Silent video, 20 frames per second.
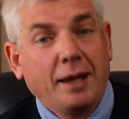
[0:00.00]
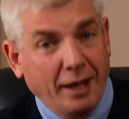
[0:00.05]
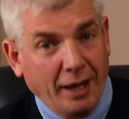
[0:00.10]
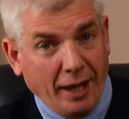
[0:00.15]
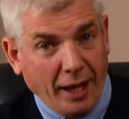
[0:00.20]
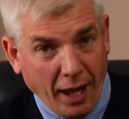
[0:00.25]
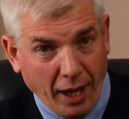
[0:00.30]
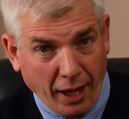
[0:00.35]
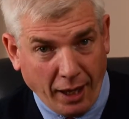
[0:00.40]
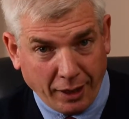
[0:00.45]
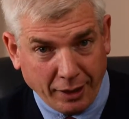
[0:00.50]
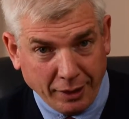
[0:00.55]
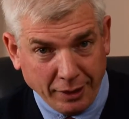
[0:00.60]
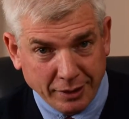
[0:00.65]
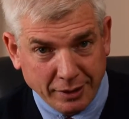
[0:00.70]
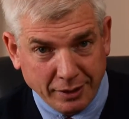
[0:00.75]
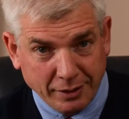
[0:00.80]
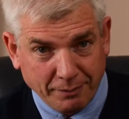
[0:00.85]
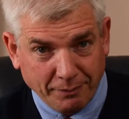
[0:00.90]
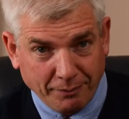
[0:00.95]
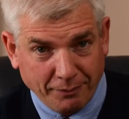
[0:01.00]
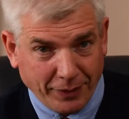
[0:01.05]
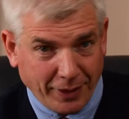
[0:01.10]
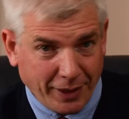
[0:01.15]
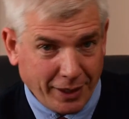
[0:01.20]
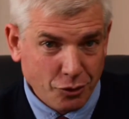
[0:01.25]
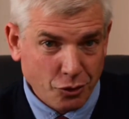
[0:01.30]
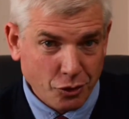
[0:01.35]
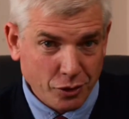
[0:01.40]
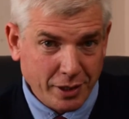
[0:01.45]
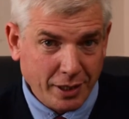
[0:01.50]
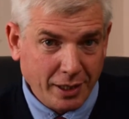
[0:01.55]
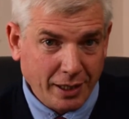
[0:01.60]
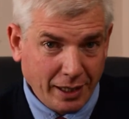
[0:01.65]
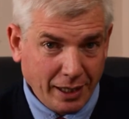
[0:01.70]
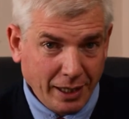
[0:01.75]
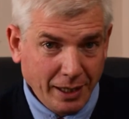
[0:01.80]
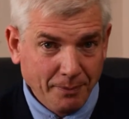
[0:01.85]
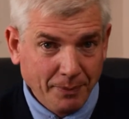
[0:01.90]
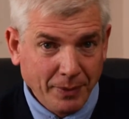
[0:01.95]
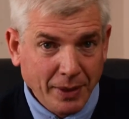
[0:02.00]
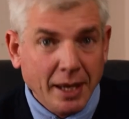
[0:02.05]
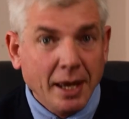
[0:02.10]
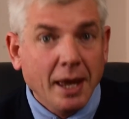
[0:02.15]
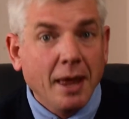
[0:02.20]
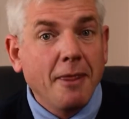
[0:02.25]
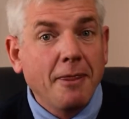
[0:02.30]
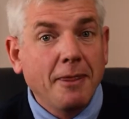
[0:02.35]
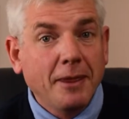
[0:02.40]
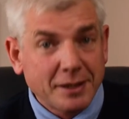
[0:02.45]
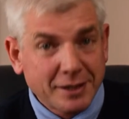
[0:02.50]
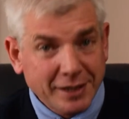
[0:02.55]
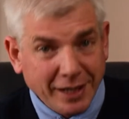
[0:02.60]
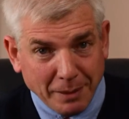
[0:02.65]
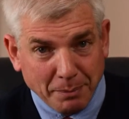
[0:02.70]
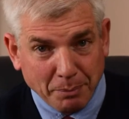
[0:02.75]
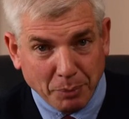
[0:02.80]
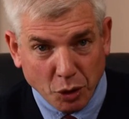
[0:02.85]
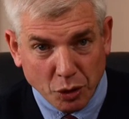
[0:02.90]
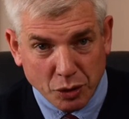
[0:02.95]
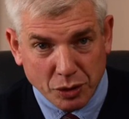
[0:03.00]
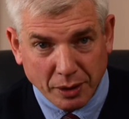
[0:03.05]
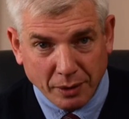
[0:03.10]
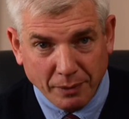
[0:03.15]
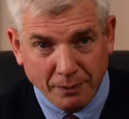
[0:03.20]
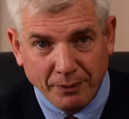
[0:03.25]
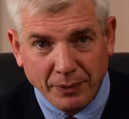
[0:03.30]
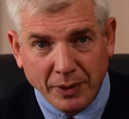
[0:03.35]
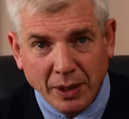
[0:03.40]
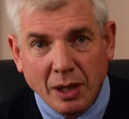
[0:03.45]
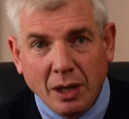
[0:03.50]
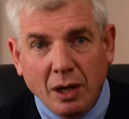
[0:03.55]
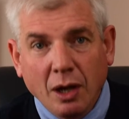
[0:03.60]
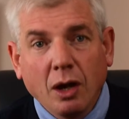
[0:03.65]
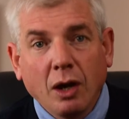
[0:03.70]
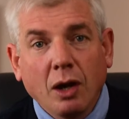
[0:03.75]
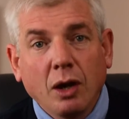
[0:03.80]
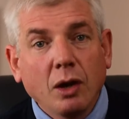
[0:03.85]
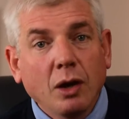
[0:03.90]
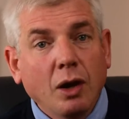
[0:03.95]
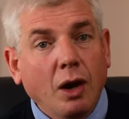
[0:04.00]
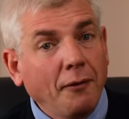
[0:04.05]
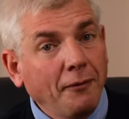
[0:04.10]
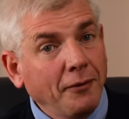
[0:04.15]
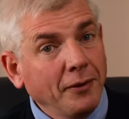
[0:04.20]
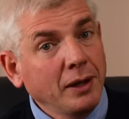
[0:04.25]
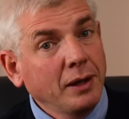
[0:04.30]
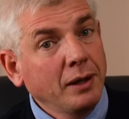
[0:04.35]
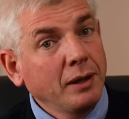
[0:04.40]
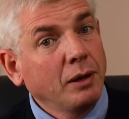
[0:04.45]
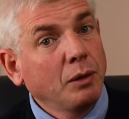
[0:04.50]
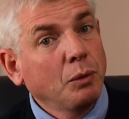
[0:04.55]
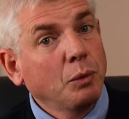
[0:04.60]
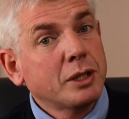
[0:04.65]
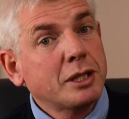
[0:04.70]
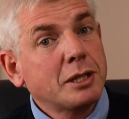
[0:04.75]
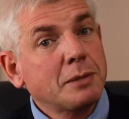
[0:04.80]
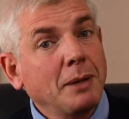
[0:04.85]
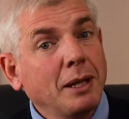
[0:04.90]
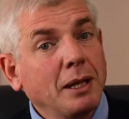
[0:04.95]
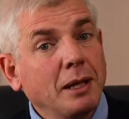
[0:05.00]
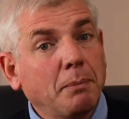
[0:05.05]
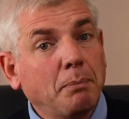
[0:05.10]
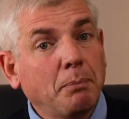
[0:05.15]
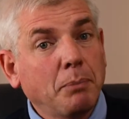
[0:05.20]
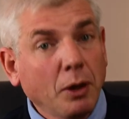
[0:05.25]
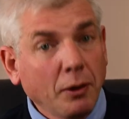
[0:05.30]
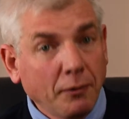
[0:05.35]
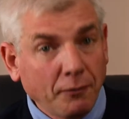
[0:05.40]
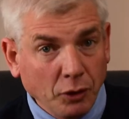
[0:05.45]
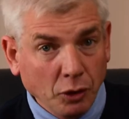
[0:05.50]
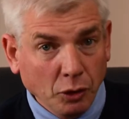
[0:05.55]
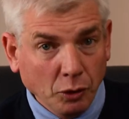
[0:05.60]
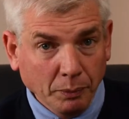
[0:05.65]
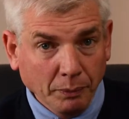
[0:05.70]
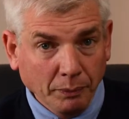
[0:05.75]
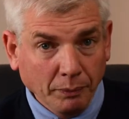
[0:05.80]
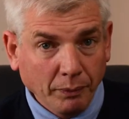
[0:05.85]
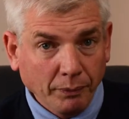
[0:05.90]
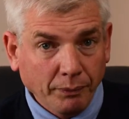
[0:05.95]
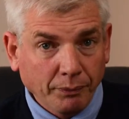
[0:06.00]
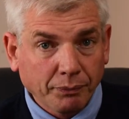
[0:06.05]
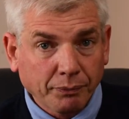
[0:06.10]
And, interestingly, the said person often would smell the perfume.